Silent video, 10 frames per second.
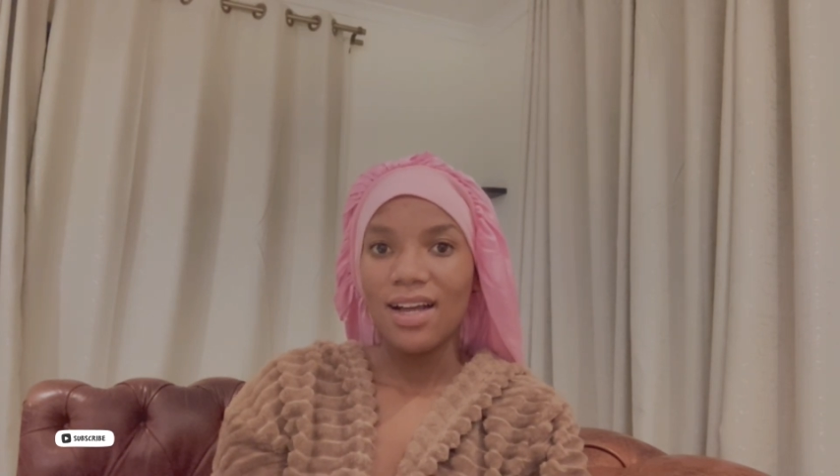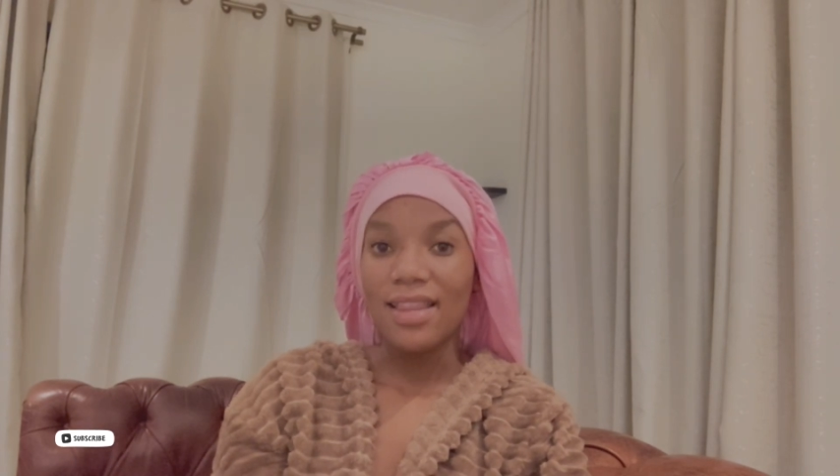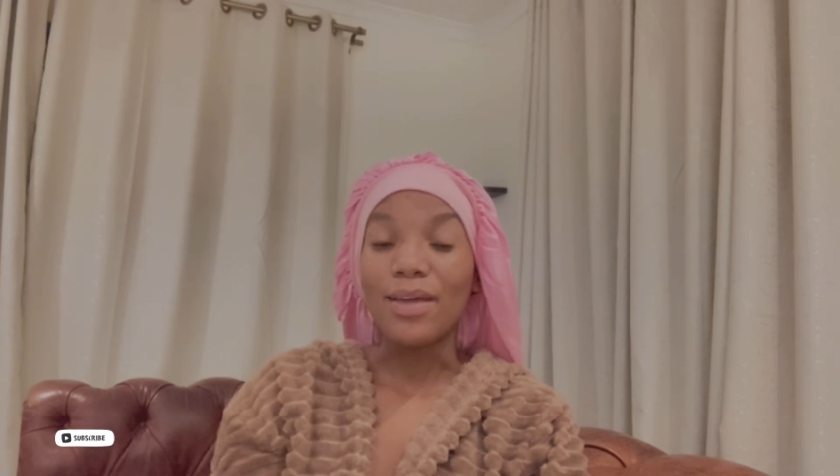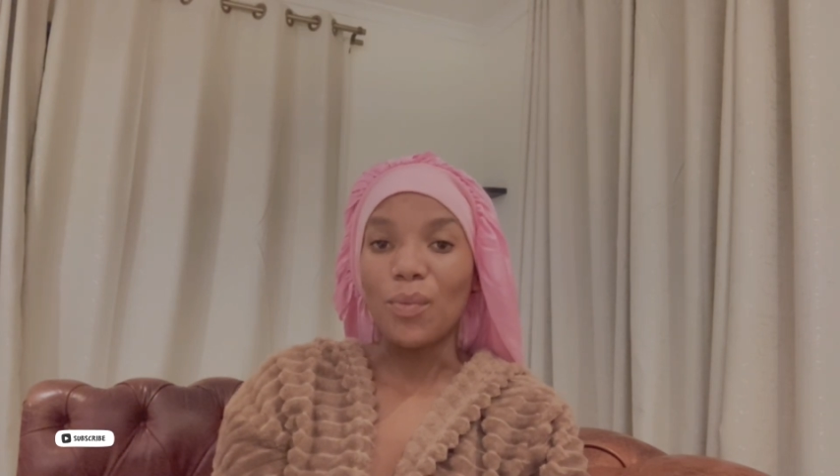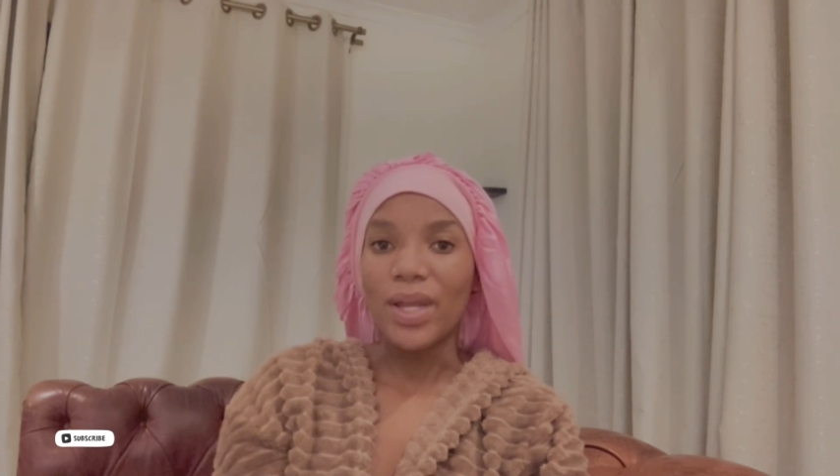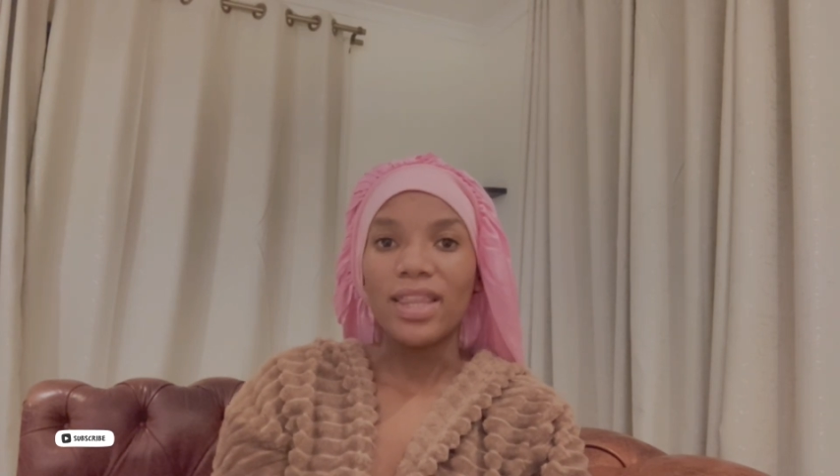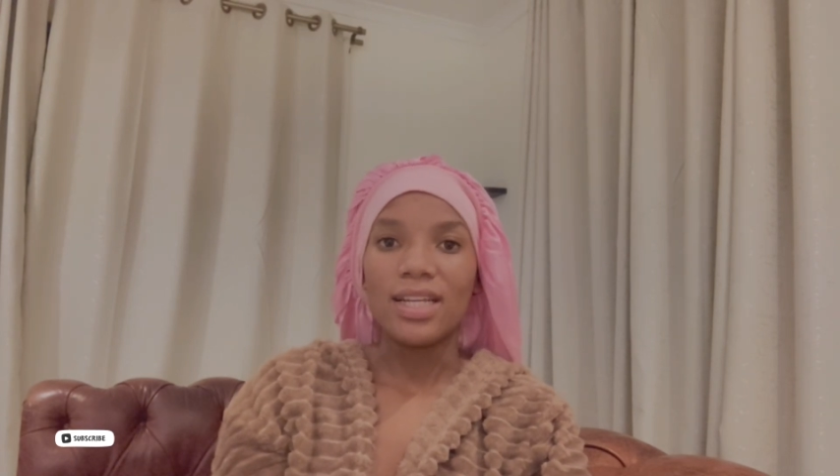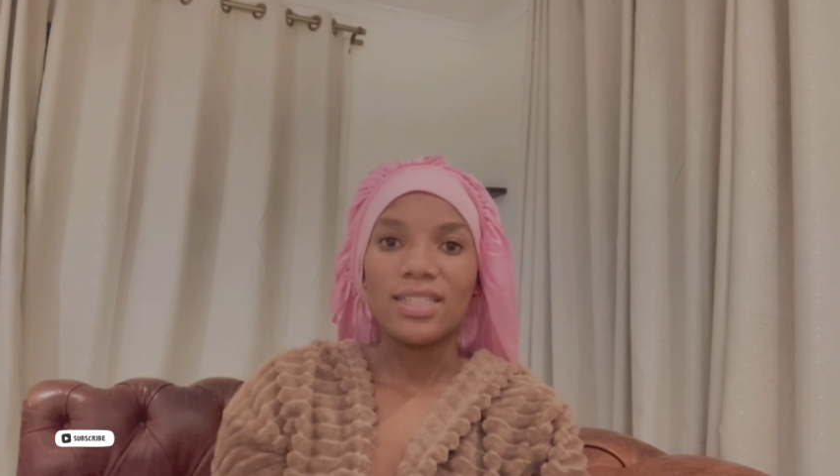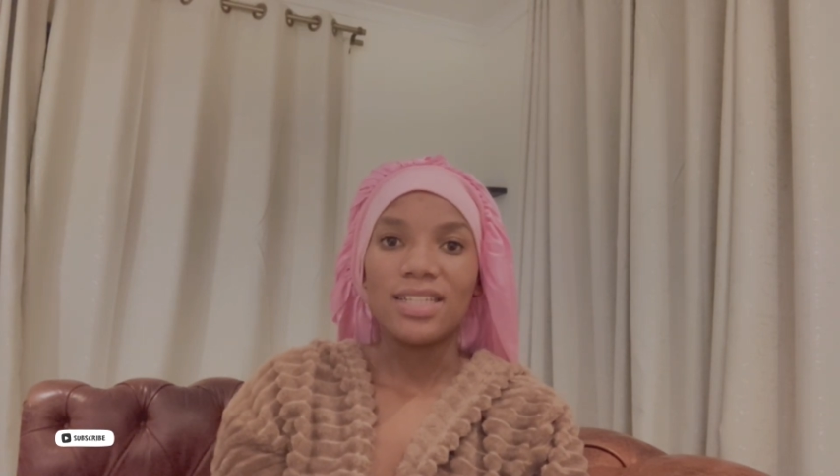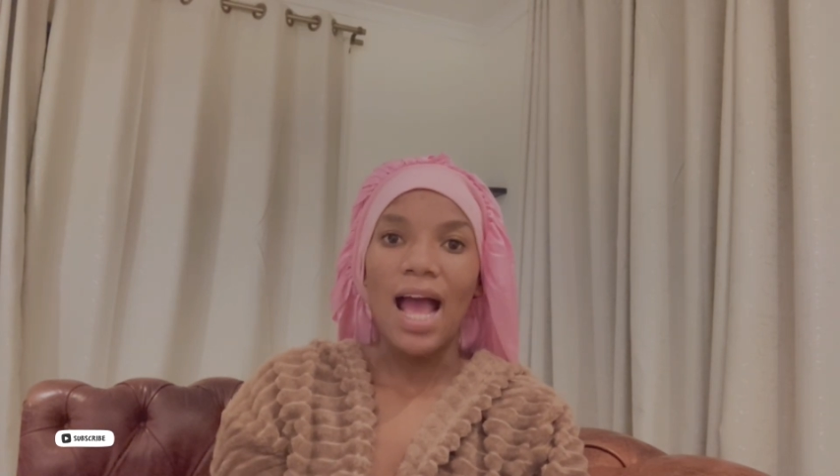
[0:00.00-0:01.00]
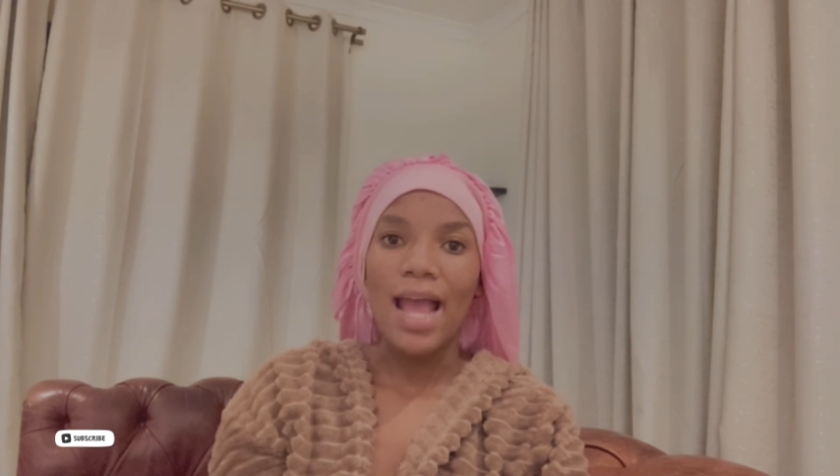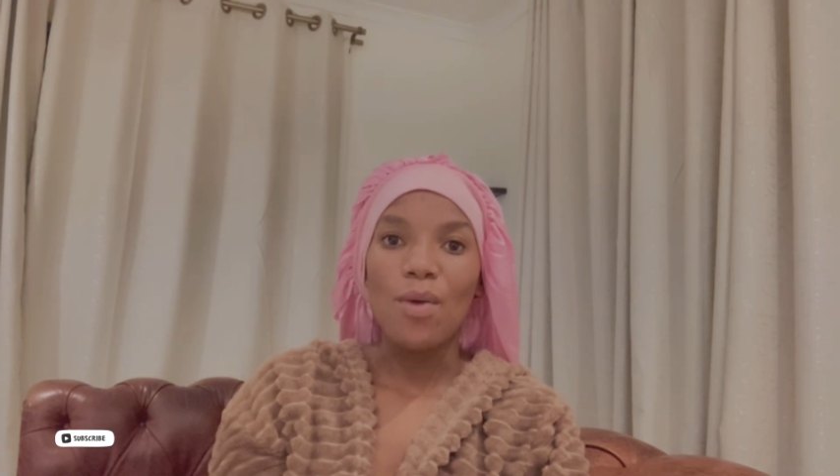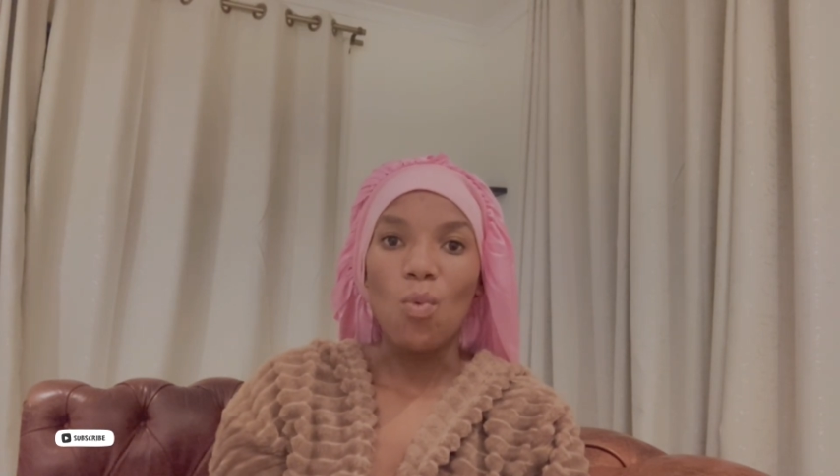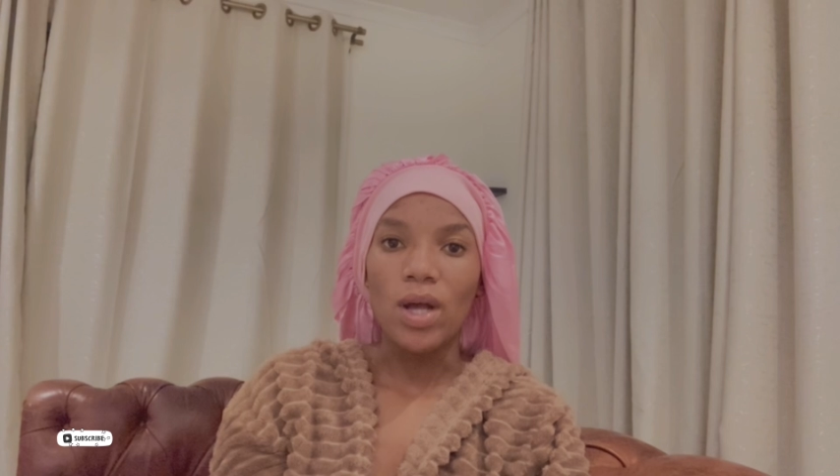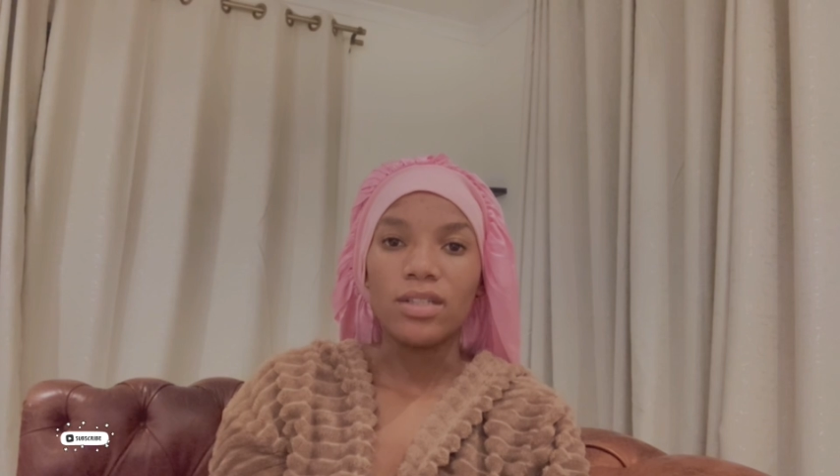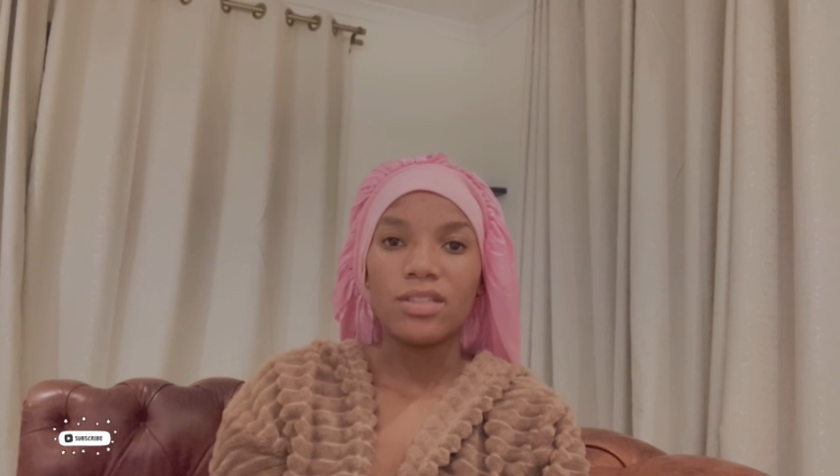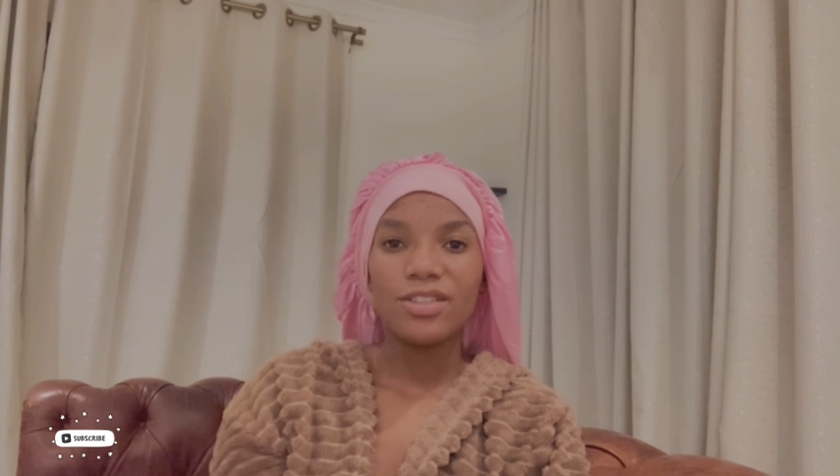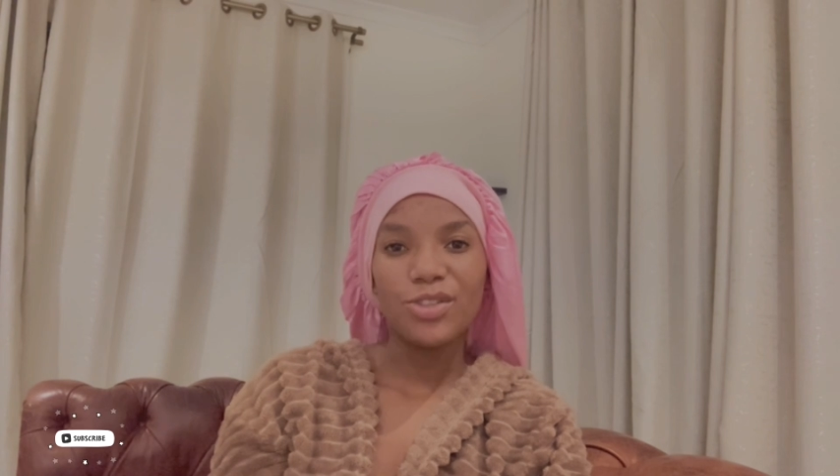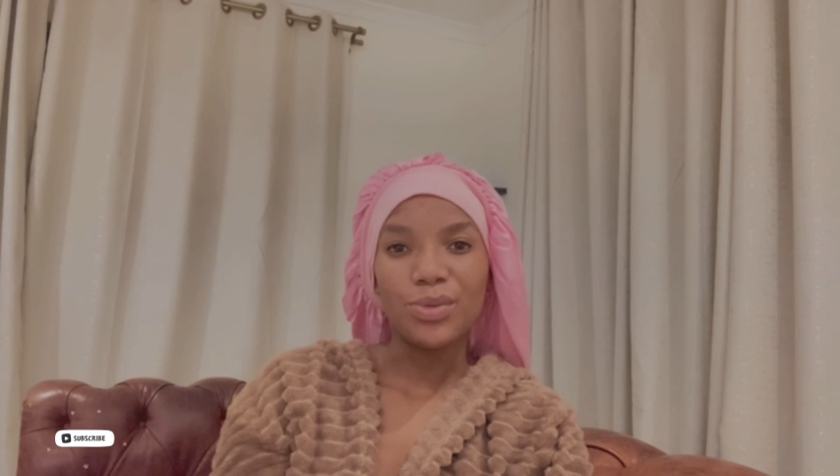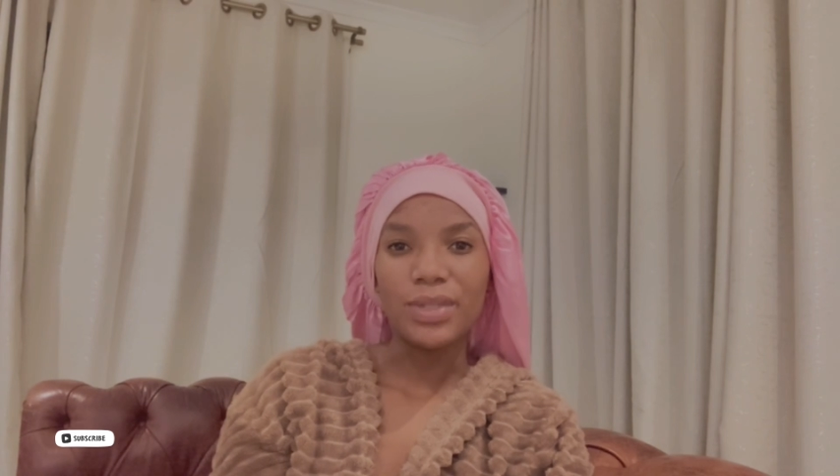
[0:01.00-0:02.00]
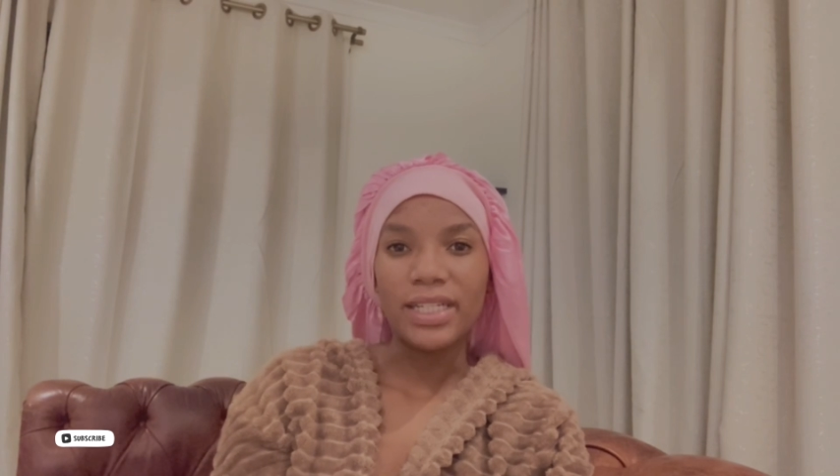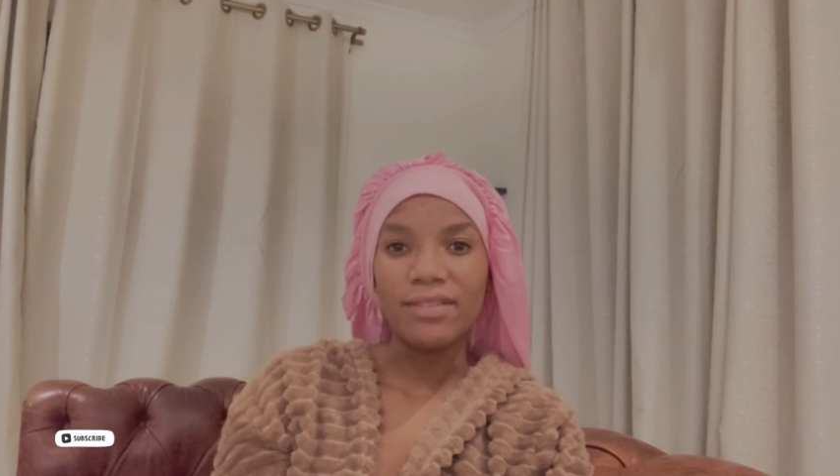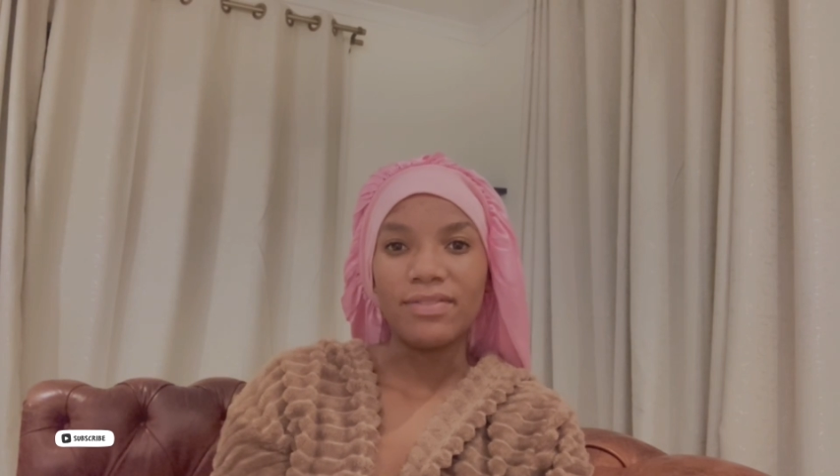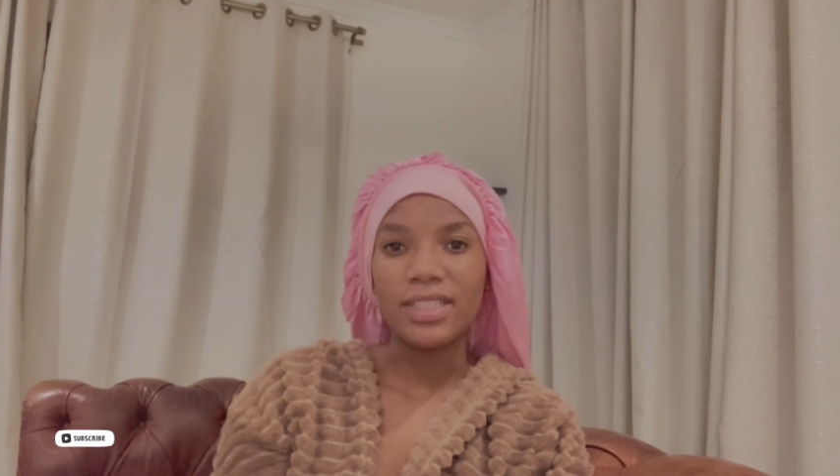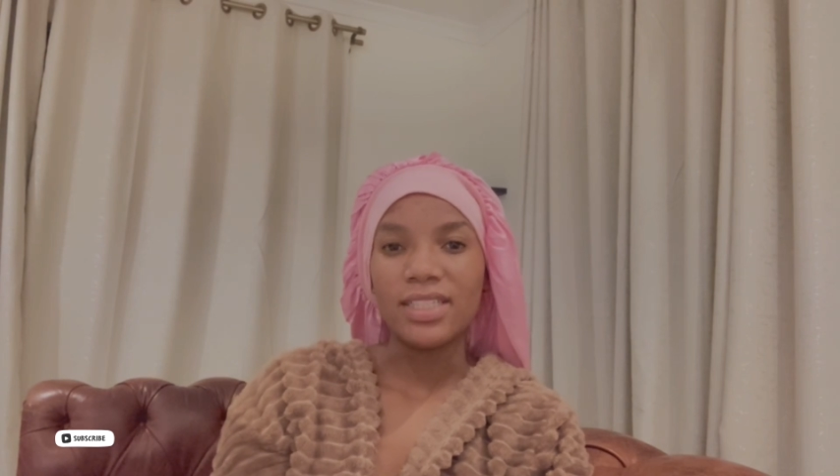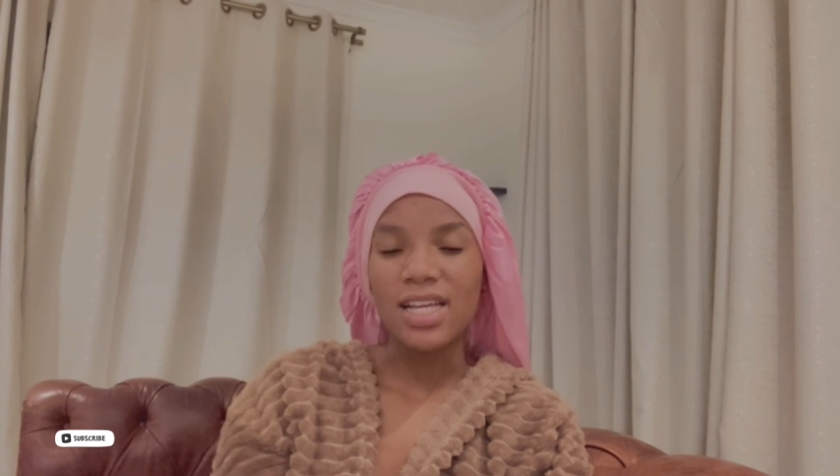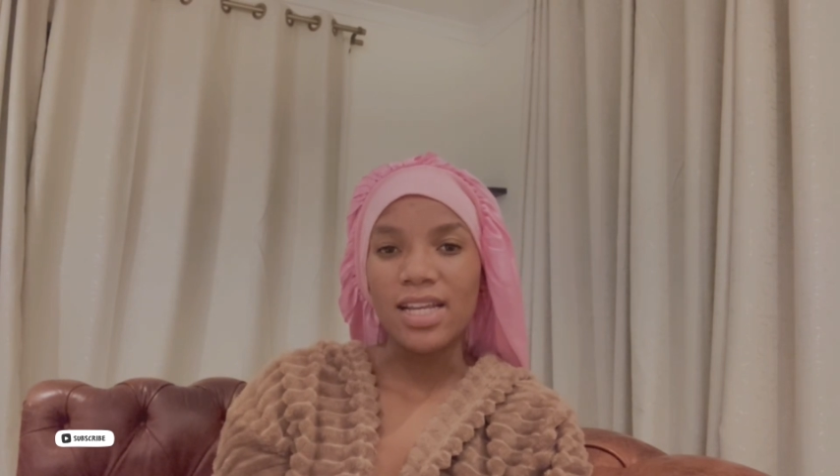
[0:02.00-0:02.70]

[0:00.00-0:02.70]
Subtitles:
the way that I want to live it,